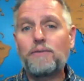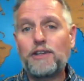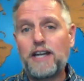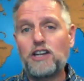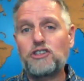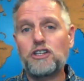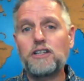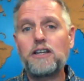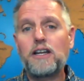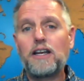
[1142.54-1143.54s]

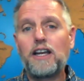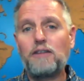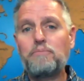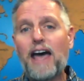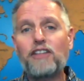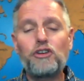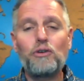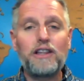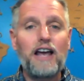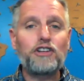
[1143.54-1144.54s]
invitation in Matthew
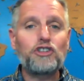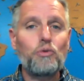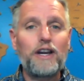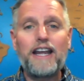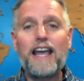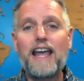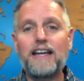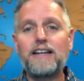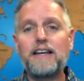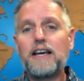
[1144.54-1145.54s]
11
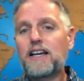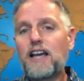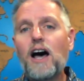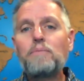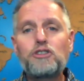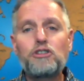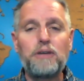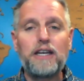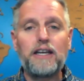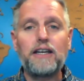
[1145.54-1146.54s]
28 Come to
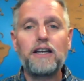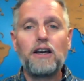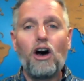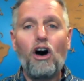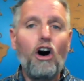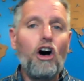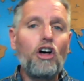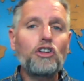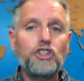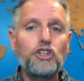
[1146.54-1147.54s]
me,
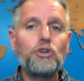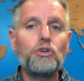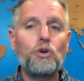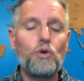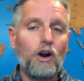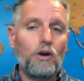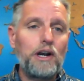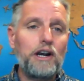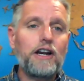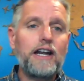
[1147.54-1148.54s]
all you who are
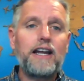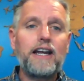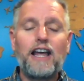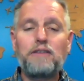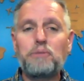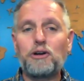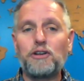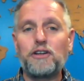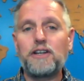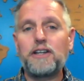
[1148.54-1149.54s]
weary and
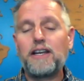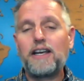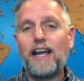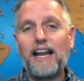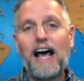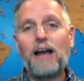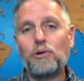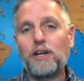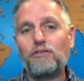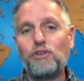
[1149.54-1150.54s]
burdened, and I
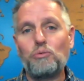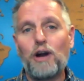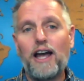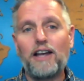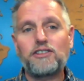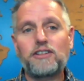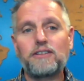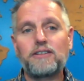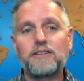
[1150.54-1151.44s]
will give you rest.